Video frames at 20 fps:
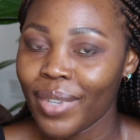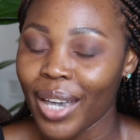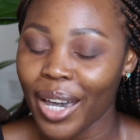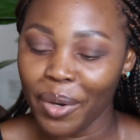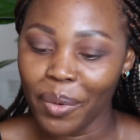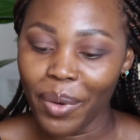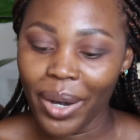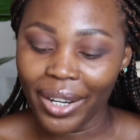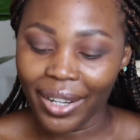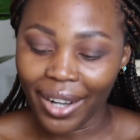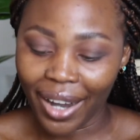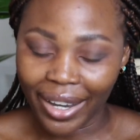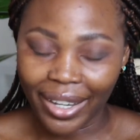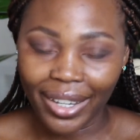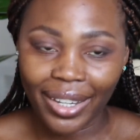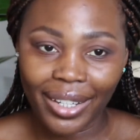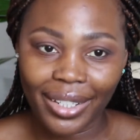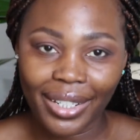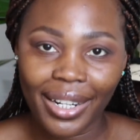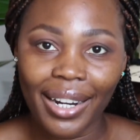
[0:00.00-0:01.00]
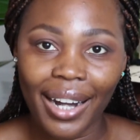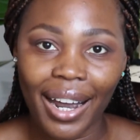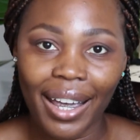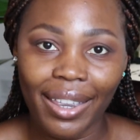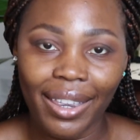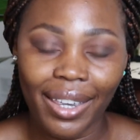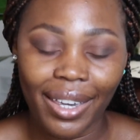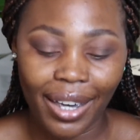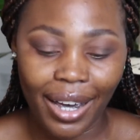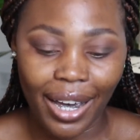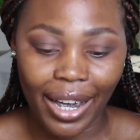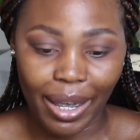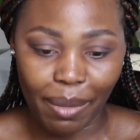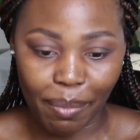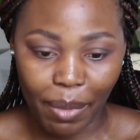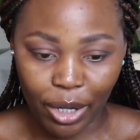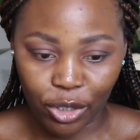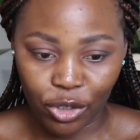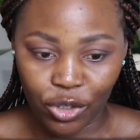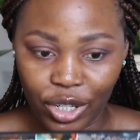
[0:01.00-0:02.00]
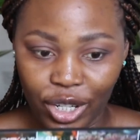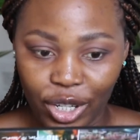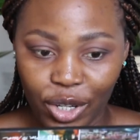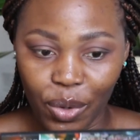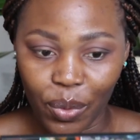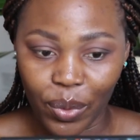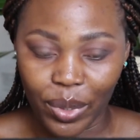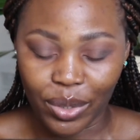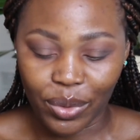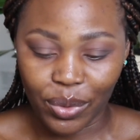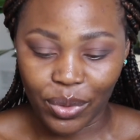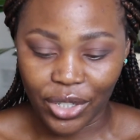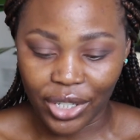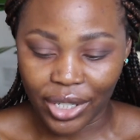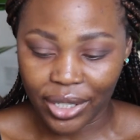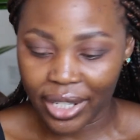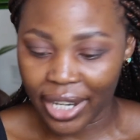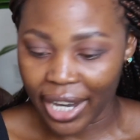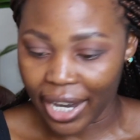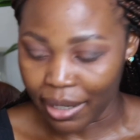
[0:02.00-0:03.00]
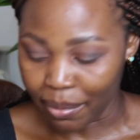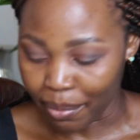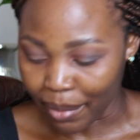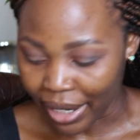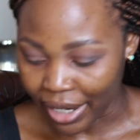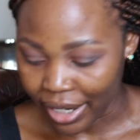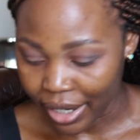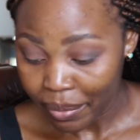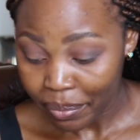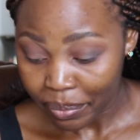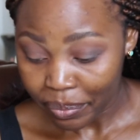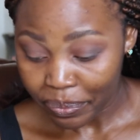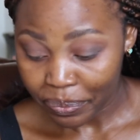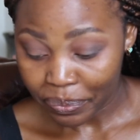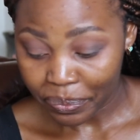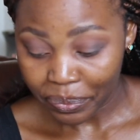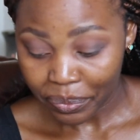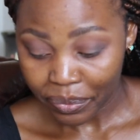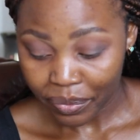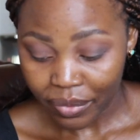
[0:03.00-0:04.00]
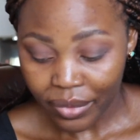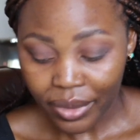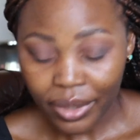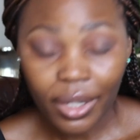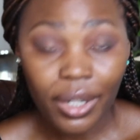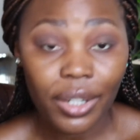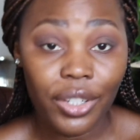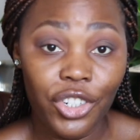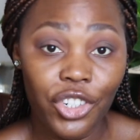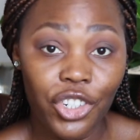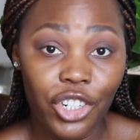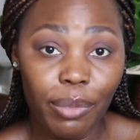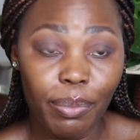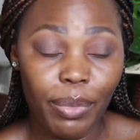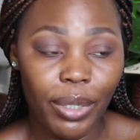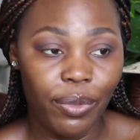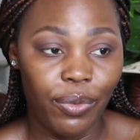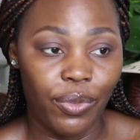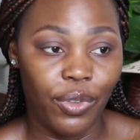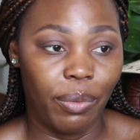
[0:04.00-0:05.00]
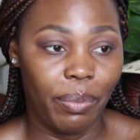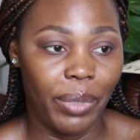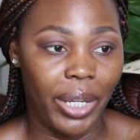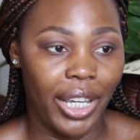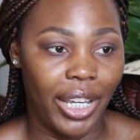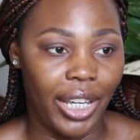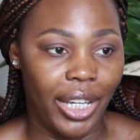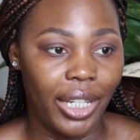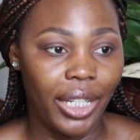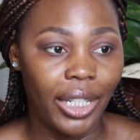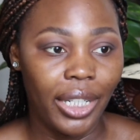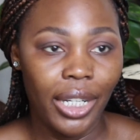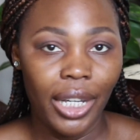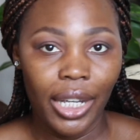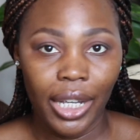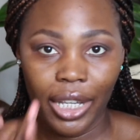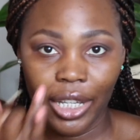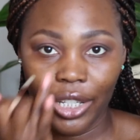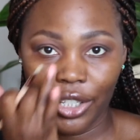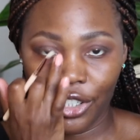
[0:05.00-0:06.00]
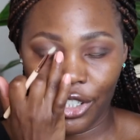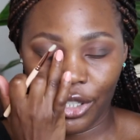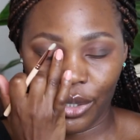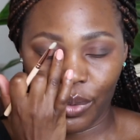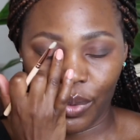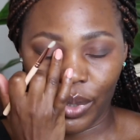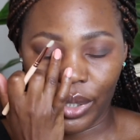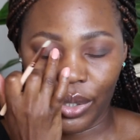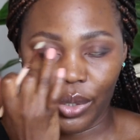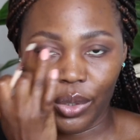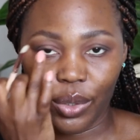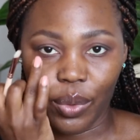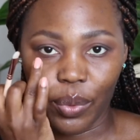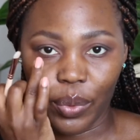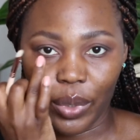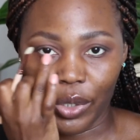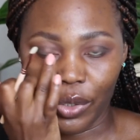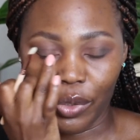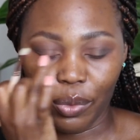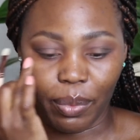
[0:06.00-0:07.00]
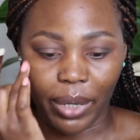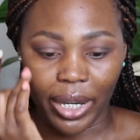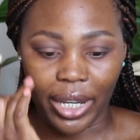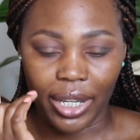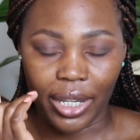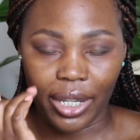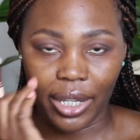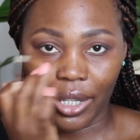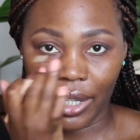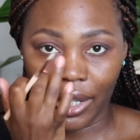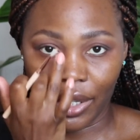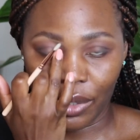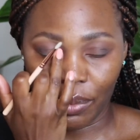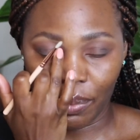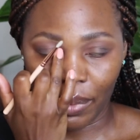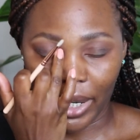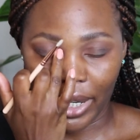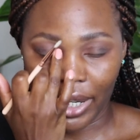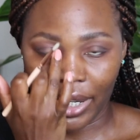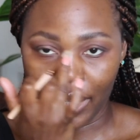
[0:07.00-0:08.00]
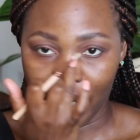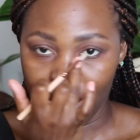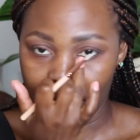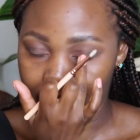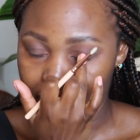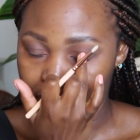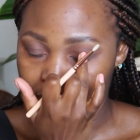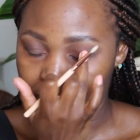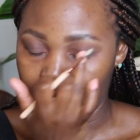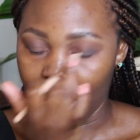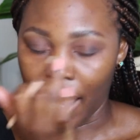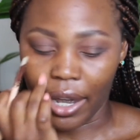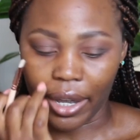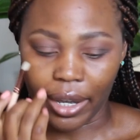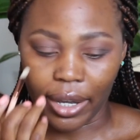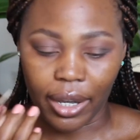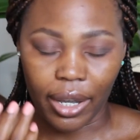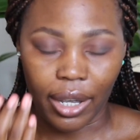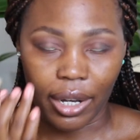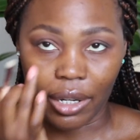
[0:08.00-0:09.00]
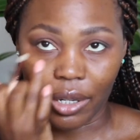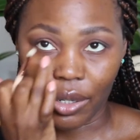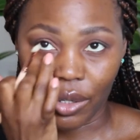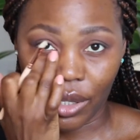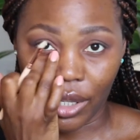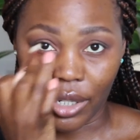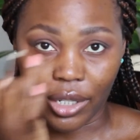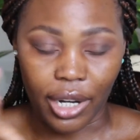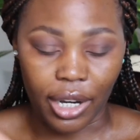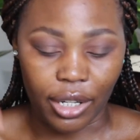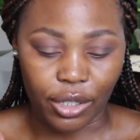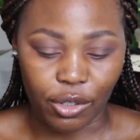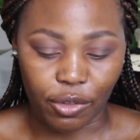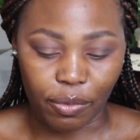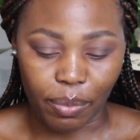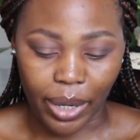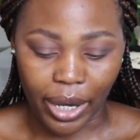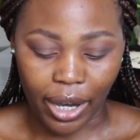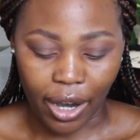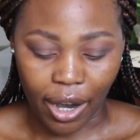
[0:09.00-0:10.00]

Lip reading: I quite like it, and I think I am actually going to just add my shimmer from here. It's just going to go into my inner eye and the darks of my